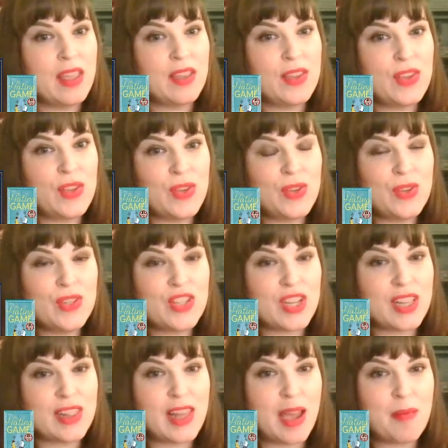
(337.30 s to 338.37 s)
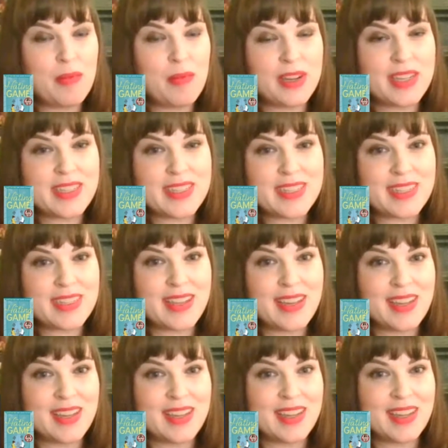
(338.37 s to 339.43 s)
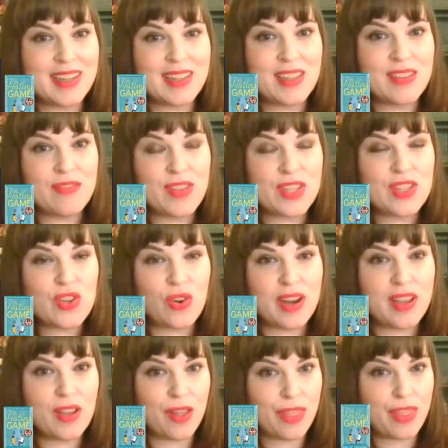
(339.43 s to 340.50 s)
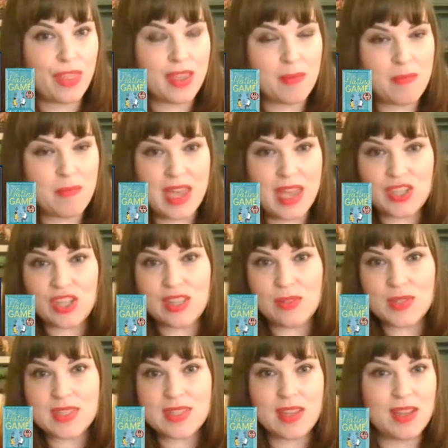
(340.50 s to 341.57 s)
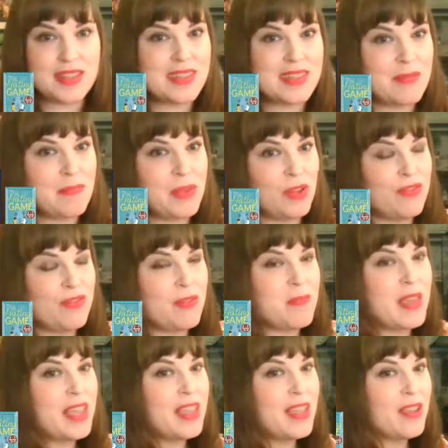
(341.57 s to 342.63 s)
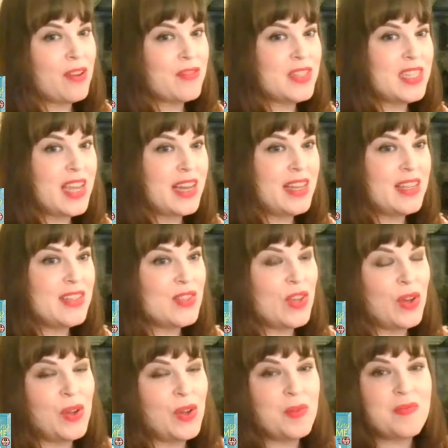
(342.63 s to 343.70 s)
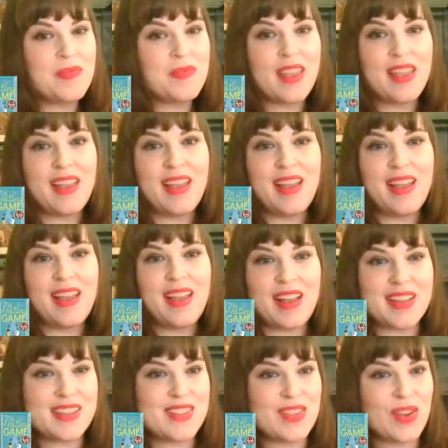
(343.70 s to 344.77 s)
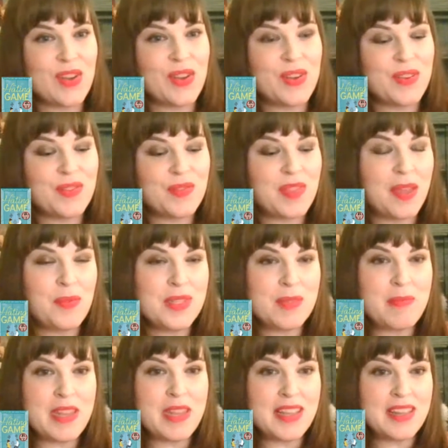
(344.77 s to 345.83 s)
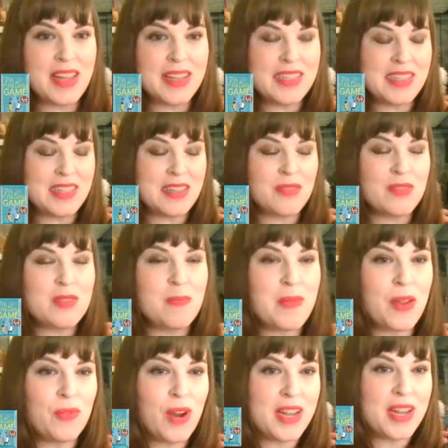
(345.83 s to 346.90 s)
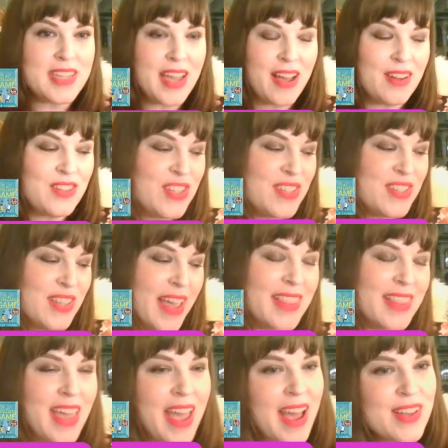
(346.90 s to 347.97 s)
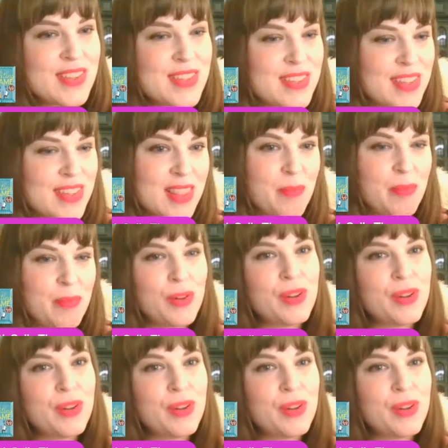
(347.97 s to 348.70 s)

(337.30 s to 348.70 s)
huge, elaborate Victorian Gothic mansion that was custom built for me over 10 years ago. So it was a bit neglected and it was a bit run down, just like the house in the book.